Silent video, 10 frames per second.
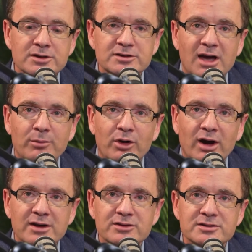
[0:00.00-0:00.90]
time
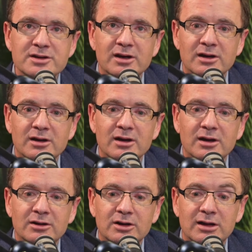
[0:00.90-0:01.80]
horizon's
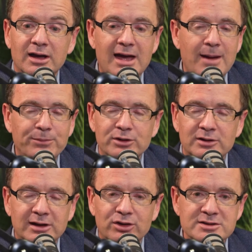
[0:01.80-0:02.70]
an
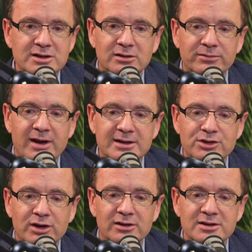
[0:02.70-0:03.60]
absolutely critical
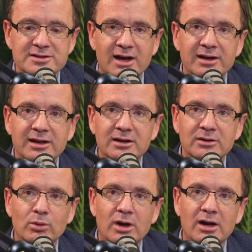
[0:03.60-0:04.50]
factor in
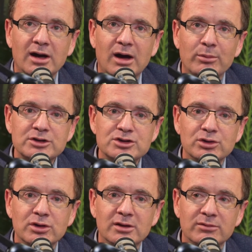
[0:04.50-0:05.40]
deciding how much
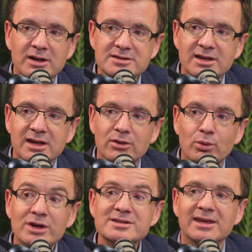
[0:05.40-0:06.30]
you invest in
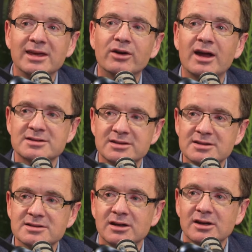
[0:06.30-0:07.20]
riskier
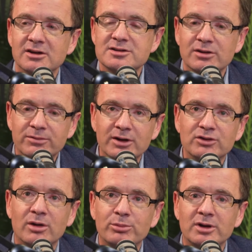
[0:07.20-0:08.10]
assets. So, for
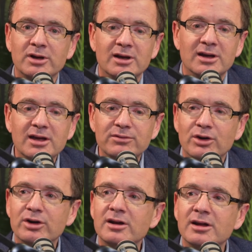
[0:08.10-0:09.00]
example, if
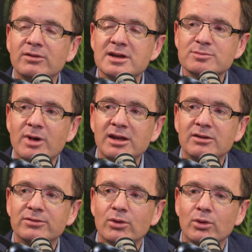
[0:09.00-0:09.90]
you're going to invest money
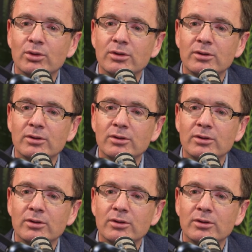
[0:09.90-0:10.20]
for